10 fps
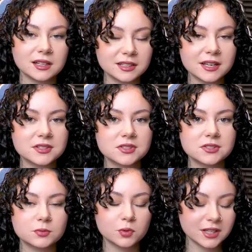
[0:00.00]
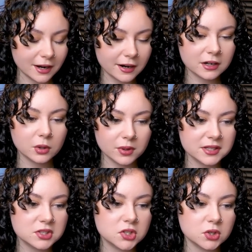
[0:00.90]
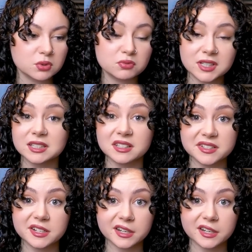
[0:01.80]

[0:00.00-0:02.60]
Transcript: And yes, we are going to read this